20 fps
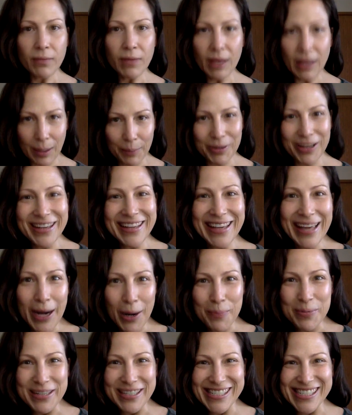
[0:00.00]
And I'm going to get
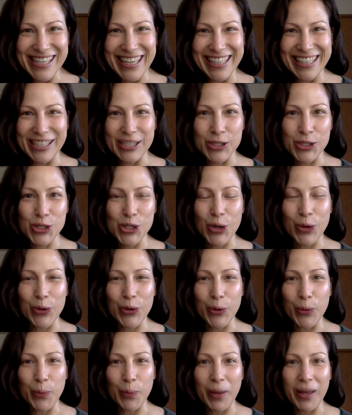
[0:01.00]
up in a second and show
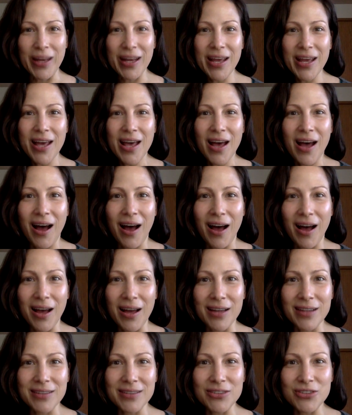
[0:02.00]
you, but
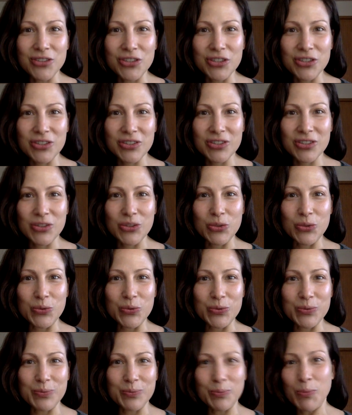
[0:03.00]
just
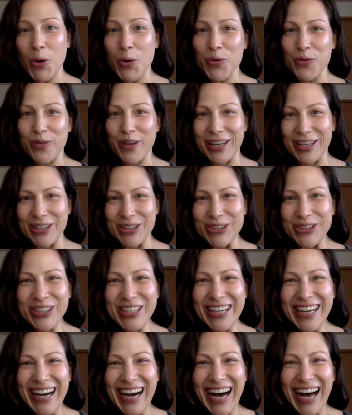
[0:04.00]
to motivate you,
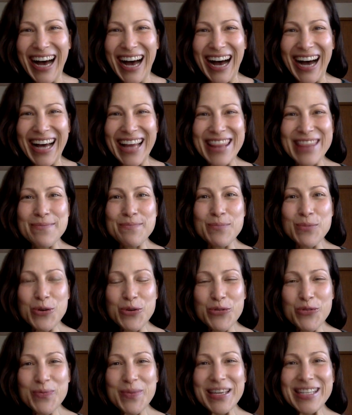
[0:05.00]
the
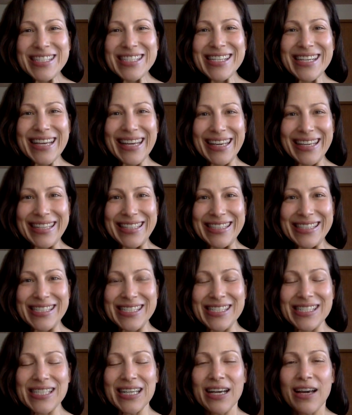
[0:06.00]
movement
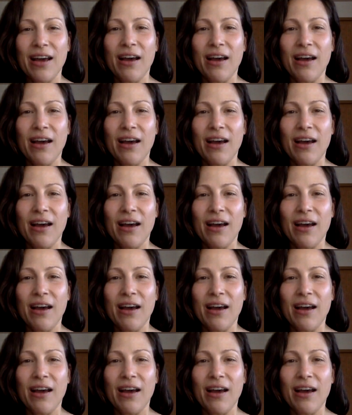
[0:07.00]
is,